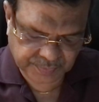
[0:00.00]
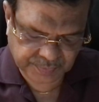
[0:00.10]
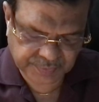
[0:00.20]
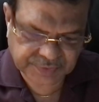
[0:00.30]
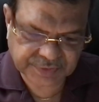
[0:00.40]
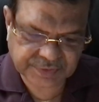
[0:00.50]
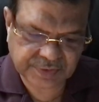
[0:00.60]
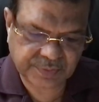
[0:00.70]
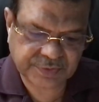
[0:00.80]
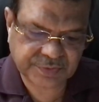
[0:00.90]

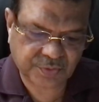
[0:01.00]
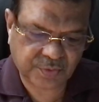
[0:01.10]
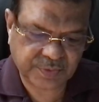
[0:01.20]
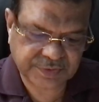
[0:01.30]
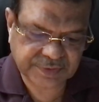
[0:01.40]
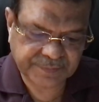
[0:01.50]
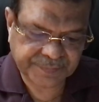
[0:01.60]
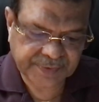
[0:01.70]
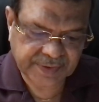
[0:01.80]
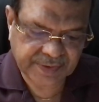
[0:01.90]
which always
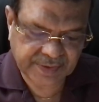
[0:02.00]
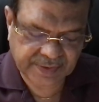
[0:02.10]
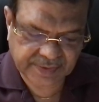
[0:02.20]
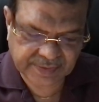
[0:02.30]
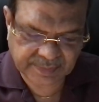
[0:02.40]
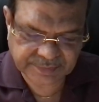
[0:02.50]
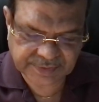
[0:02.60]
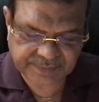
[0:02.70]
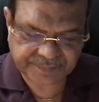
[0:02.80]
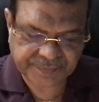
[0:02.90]
comes
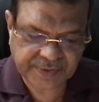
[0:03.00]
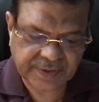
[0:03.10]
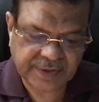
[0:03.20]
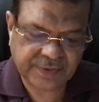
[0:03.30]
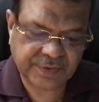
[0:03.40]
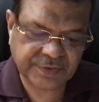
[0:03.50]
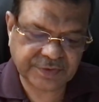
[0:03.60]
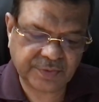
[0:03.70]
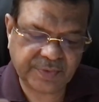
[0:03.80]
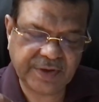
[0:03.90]
in. It is
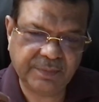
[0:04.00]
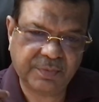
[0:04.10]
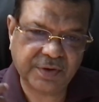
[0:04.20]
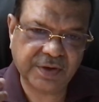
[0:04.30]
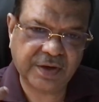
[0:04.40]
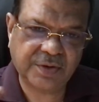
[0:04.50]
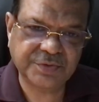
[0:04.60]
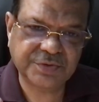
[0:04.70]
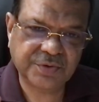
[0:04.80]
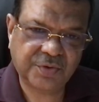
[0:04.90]
a very important
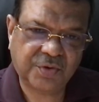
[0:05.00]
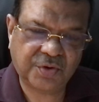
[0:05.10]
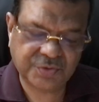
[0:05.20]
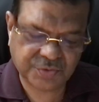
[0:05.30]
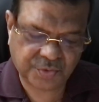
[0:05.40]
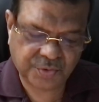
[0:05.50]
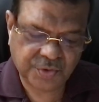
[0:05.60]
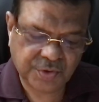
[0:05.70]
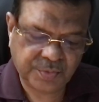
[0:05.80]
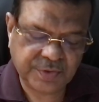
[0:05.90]
house. Also,
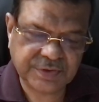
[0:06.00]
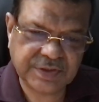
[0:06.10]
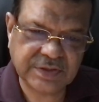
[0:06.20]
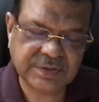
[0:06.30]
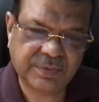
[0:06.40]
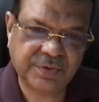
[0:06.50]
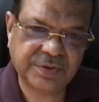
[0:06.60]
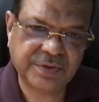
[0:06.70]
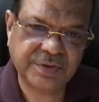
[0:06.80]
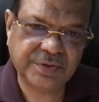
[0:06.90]
which tells about
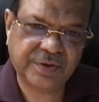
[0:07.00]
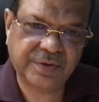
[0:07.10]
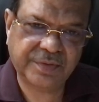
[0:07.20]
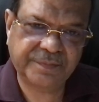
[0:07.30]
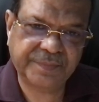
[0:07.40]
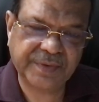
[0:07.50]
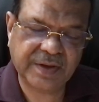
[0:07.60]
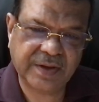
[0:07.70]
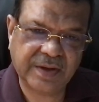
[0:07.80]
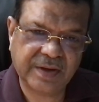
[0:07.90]
your
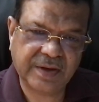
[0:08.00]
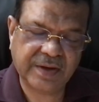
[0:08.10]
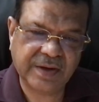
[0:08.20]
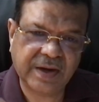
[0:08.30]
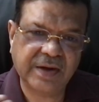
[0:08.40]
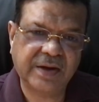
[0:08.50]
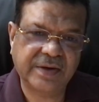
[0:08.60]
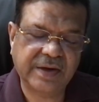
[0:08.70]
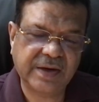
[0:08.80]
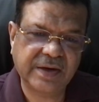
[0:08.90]
nana.
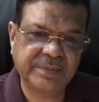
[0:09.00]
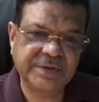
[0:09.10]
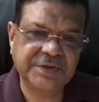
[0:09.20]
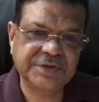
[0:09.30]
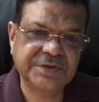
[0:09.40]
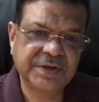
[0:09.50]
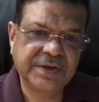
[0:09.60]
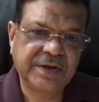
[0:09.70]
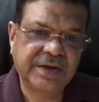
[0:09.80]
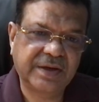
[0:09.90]
Nana means
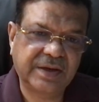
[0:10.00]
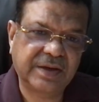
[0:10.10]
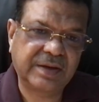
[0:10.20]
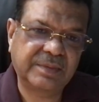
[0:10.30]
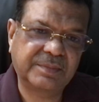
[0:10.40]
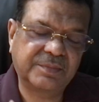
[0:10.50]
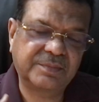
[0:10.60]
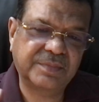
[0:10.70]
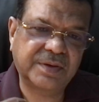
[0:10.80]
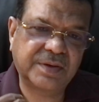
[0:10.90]

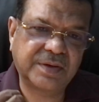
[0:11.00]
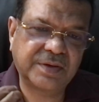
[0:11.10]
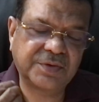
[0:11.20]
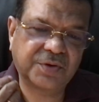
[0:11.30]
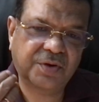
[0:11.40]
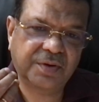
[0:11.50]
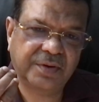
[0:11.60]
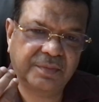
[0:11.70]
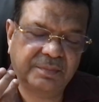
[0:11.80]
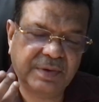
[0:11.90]
your
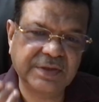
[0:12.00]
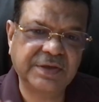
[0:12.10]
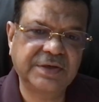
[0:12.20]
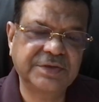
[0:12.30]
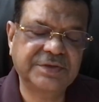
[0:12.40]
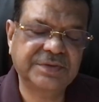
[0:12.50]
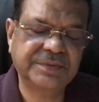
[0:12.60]
mother's